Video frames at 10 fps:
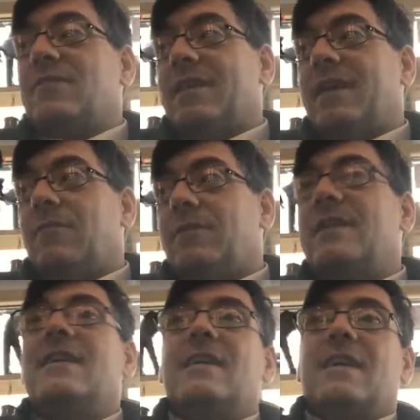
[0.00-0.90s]
if I don't get that
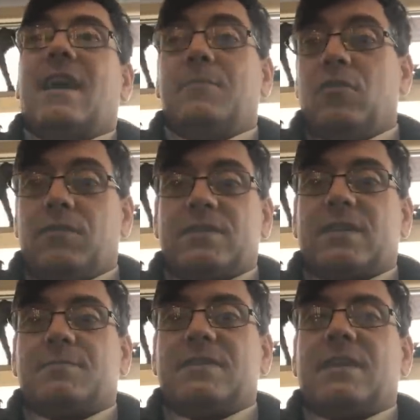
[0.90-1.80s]
one, I'm here
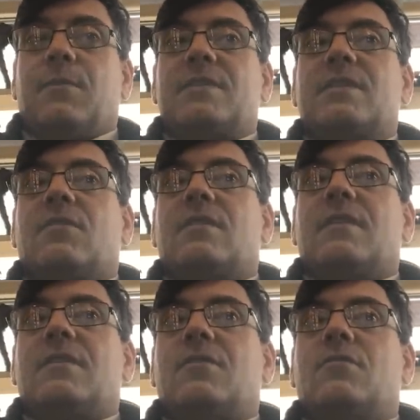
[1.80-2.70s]
for six months anyway, because I got
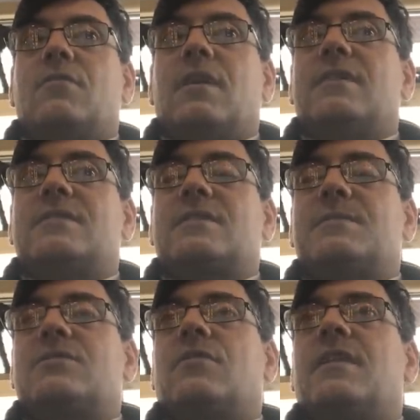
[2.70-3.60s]
another year, uh,
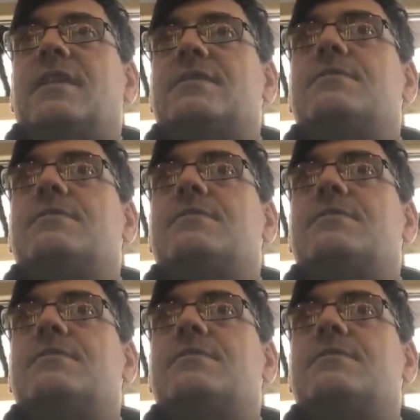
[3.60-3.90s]
six months on the